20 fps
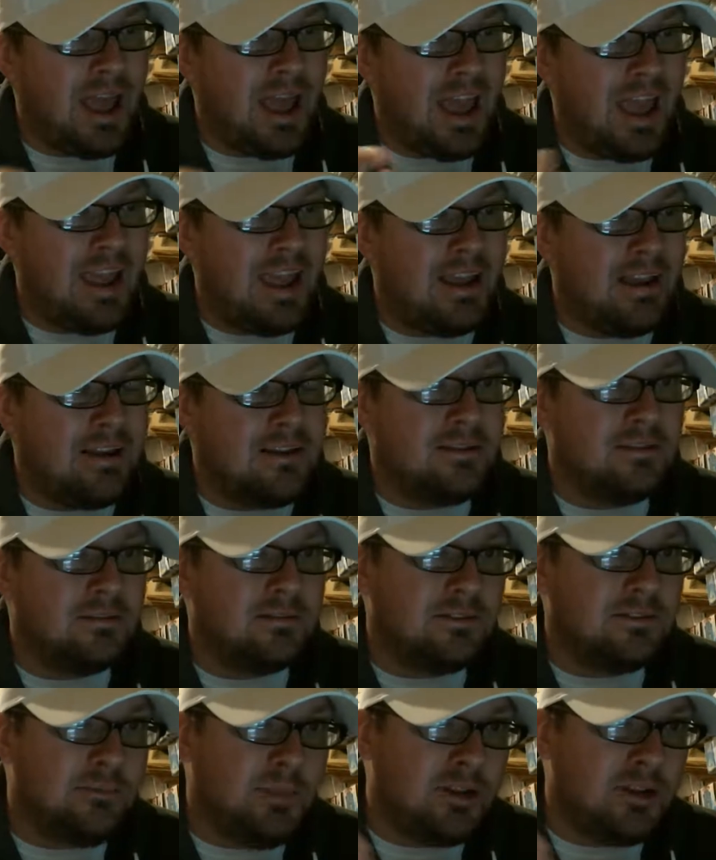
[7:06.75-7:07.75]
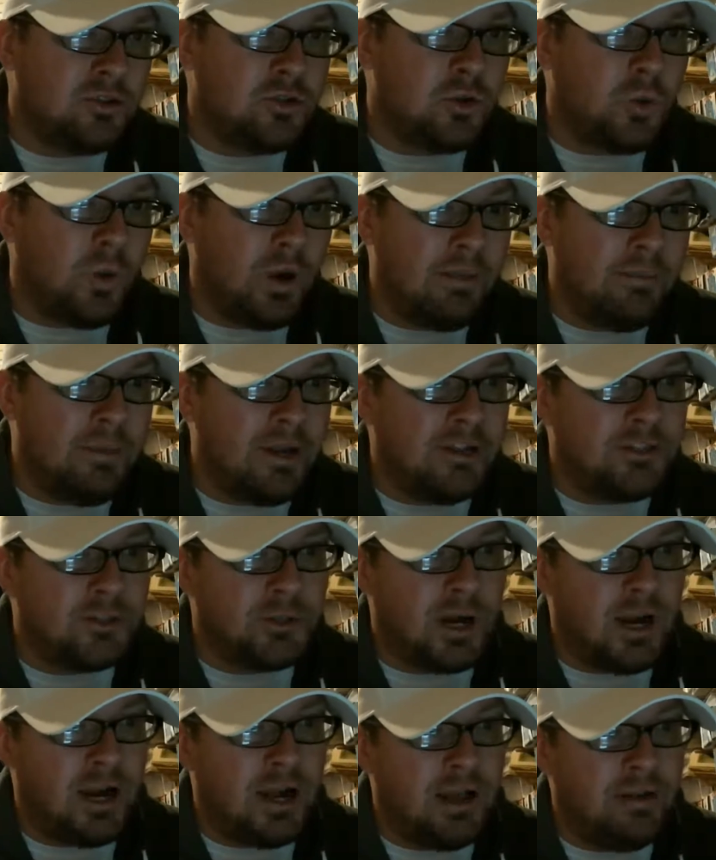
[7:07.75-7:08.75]
8. It's about 20-minute
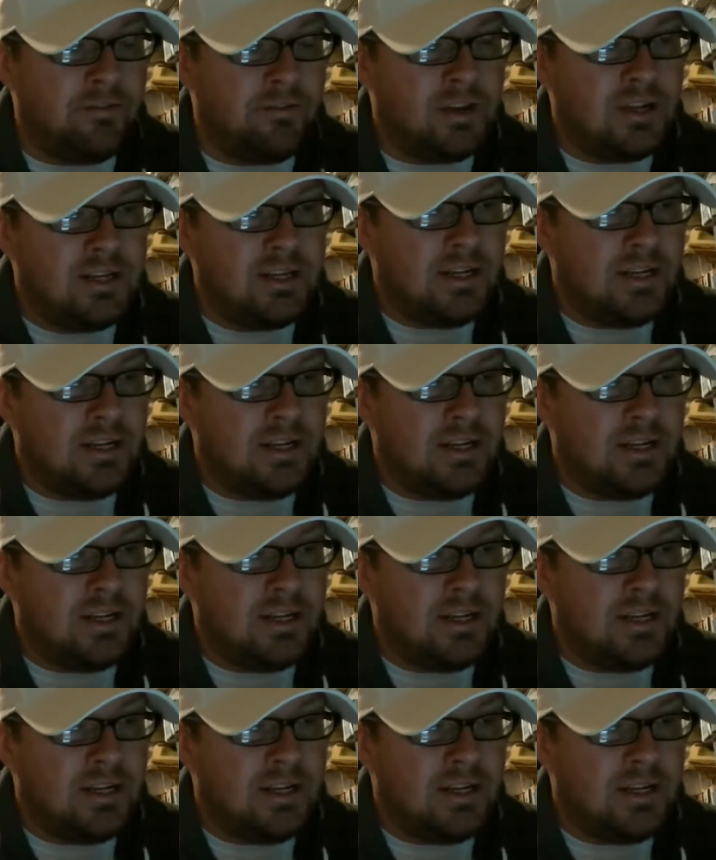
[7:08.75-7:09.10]
drive.